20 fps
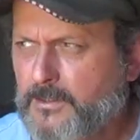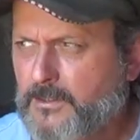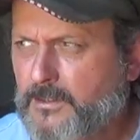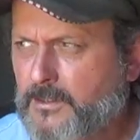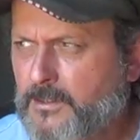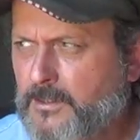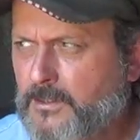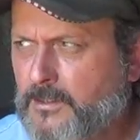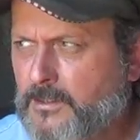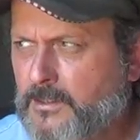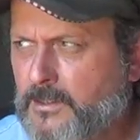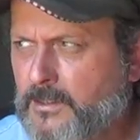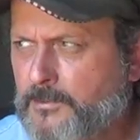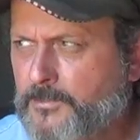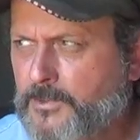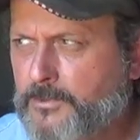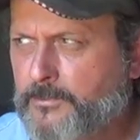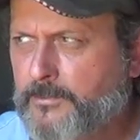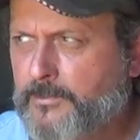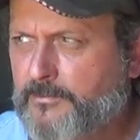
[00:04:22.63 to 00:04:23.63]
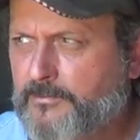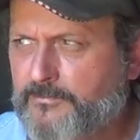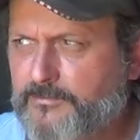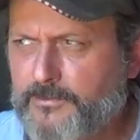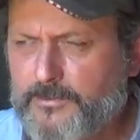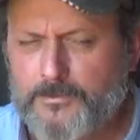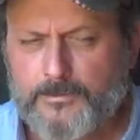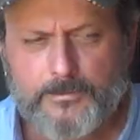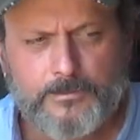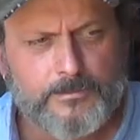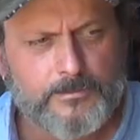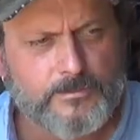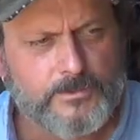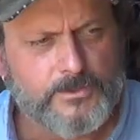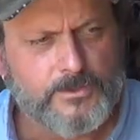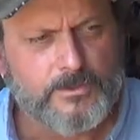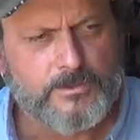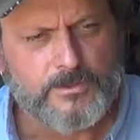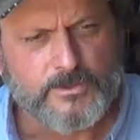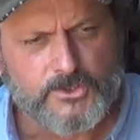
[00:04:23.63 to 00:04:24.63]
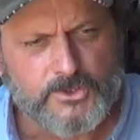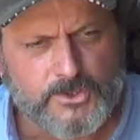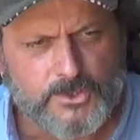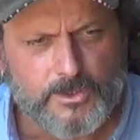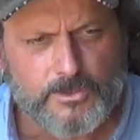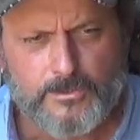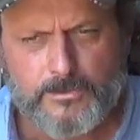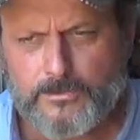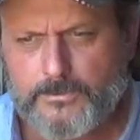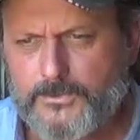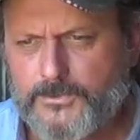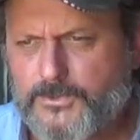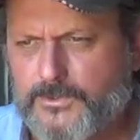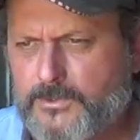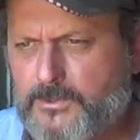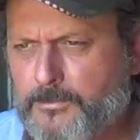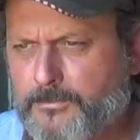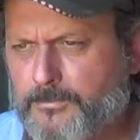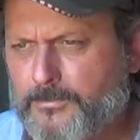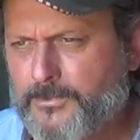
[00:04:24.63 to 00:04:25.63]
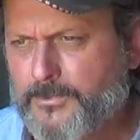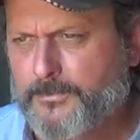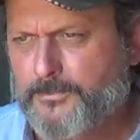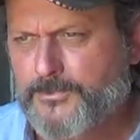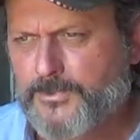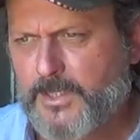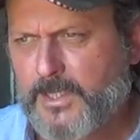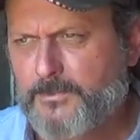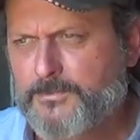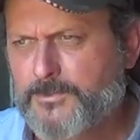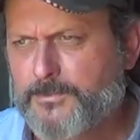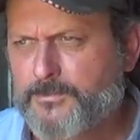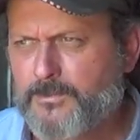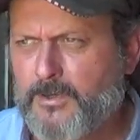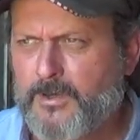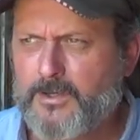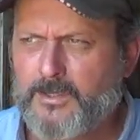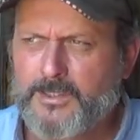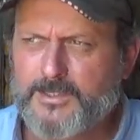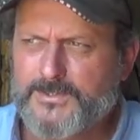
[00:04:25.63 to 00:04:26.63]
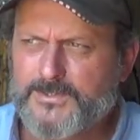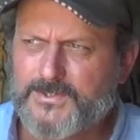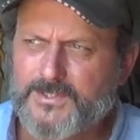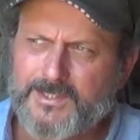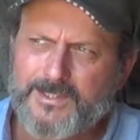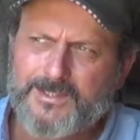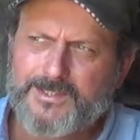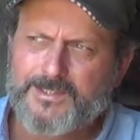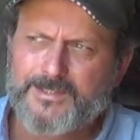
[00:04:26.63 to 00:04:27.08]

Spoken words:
I'm going to review the shows, the types of products.